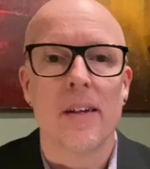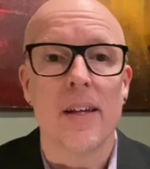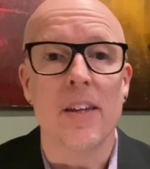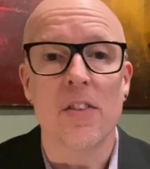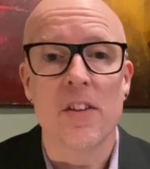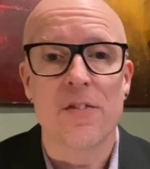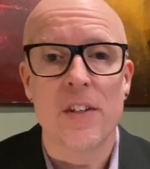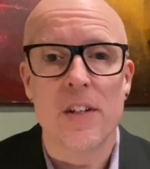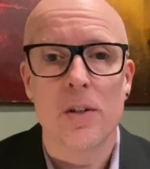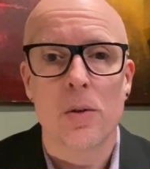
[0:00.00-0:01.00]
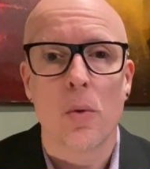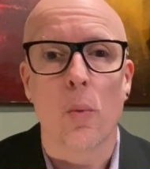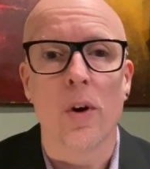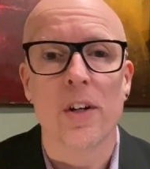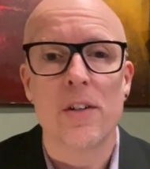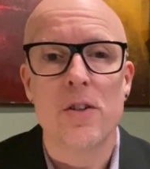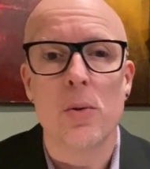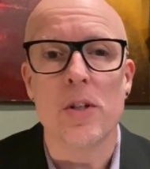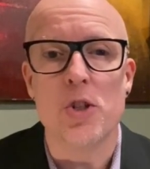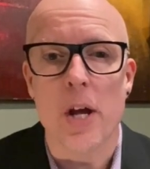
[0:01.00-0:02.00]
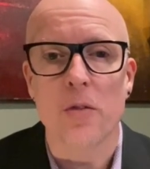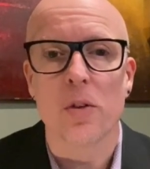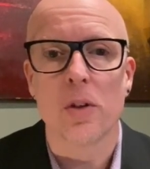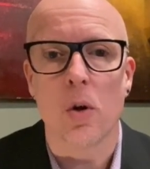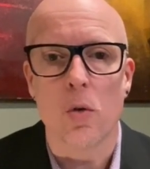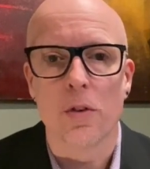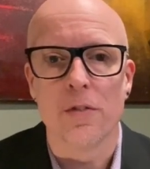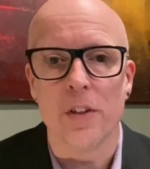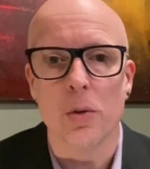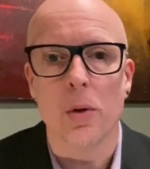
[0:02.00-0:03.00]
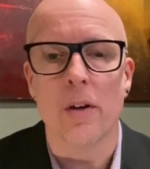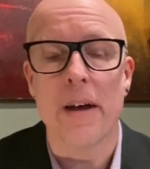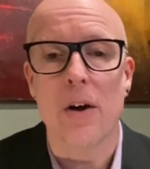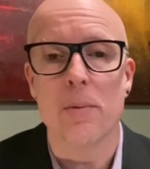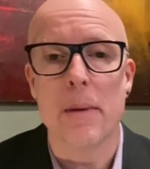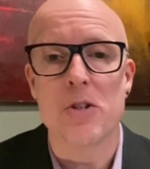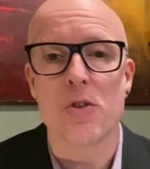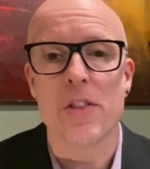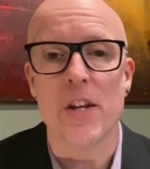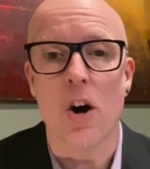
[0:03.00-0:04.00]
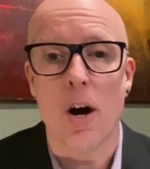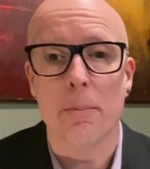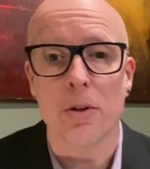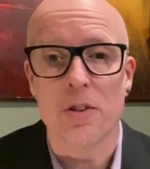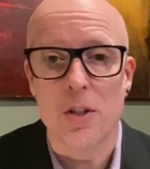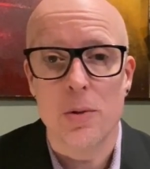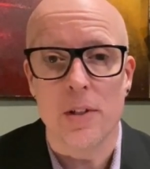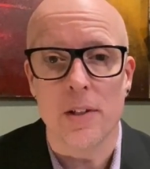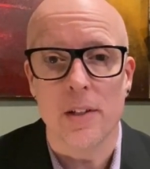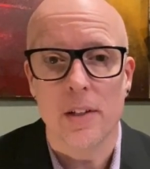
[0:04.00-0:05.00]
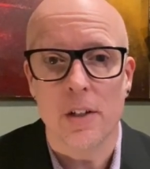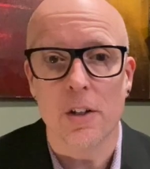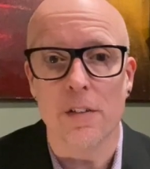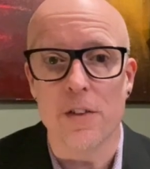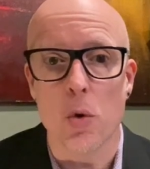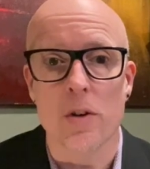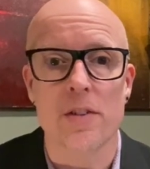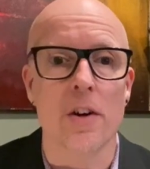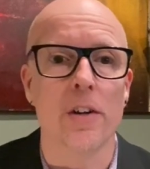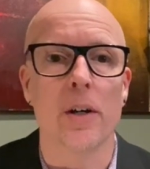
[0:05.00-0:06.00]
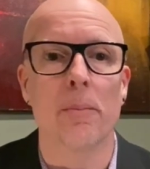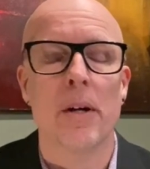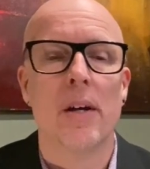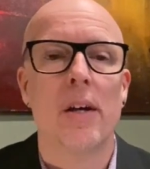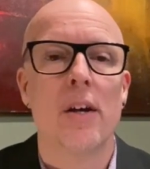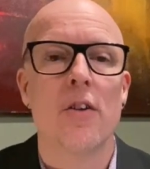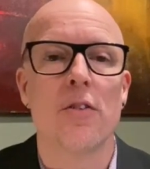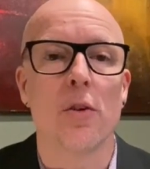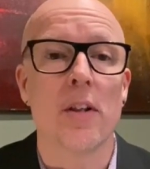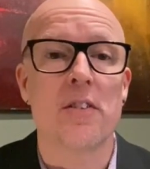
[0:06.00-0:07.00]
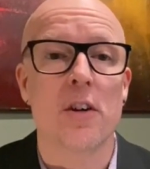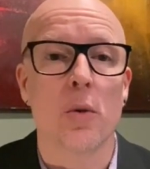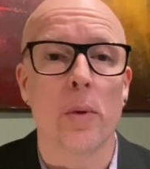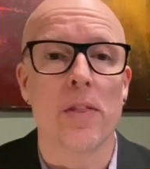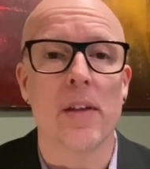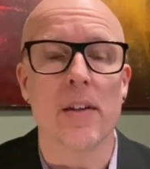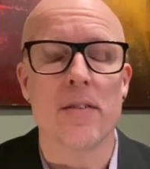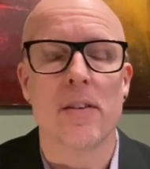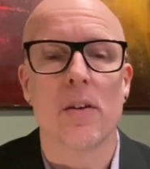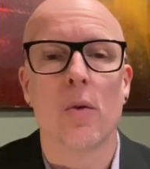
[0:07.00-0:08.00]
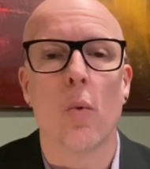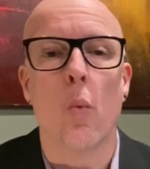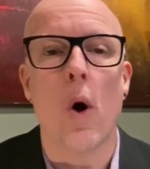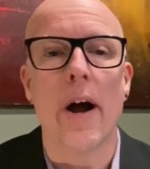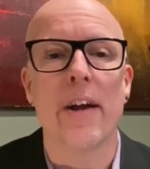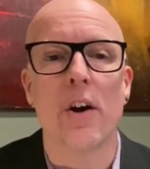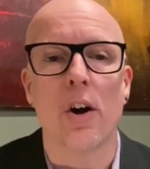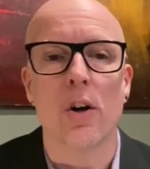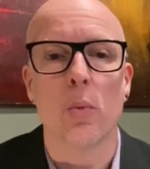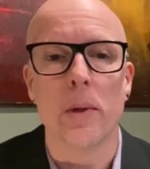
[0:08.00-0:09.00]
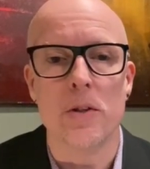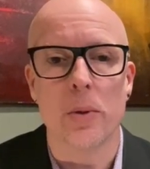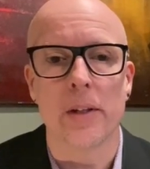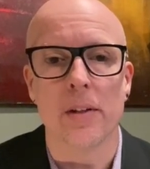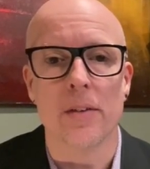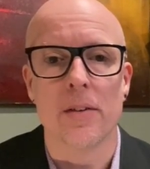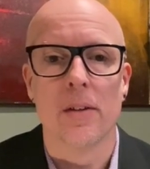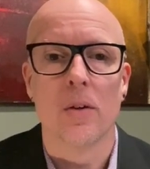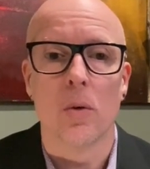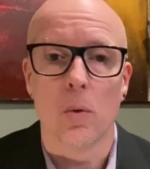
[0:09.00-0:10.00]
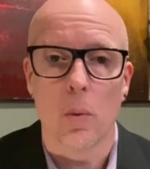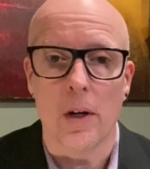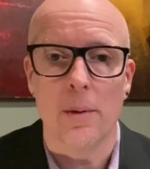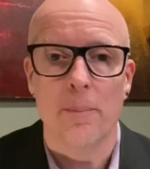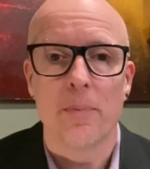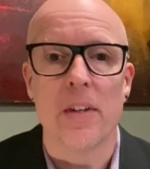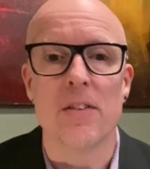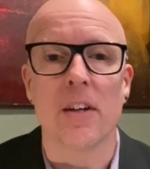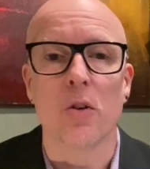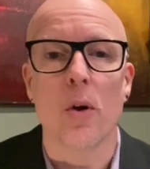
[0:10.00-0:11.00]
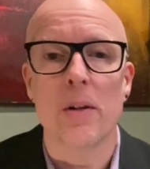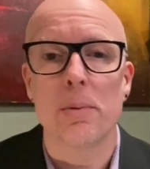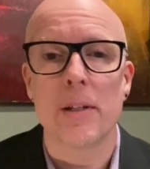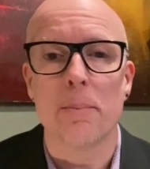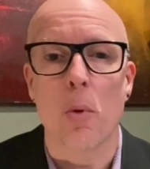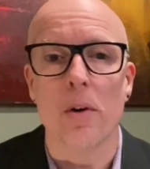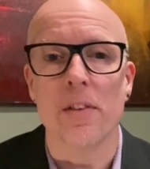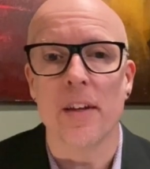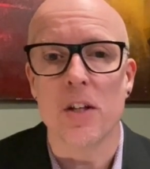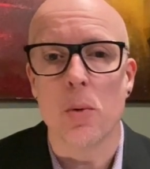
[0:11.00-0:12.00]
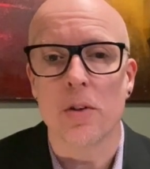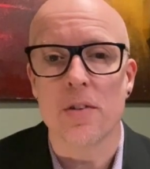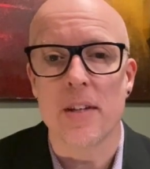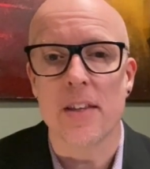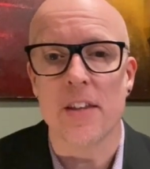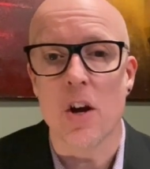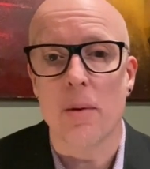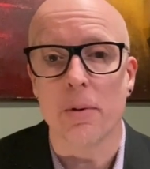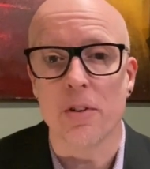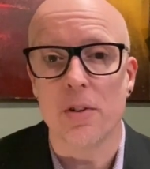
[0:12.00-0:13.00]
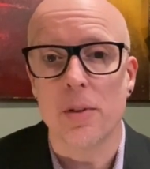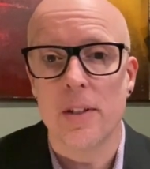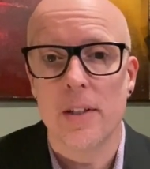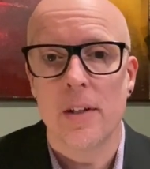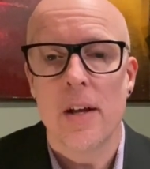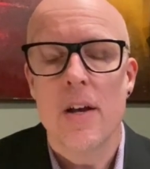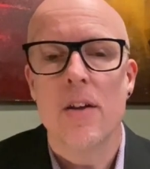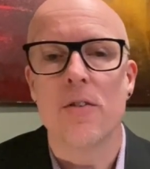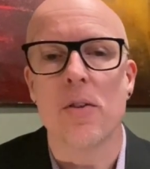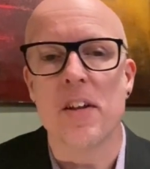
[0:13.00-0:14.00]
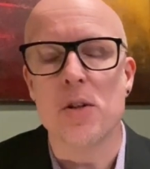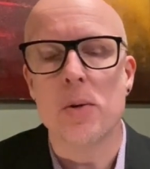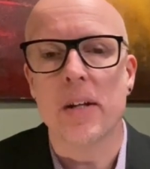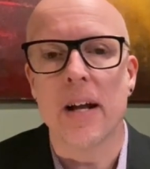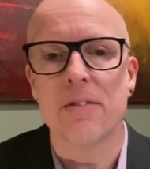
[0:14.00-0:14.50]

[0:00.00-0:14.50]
In this video, we're going to do a general overview of how to measure the opportunity of your startup. So let's start with this. Why are we doing this? Well, it's incredibly important that you understand the opportunity so that you can have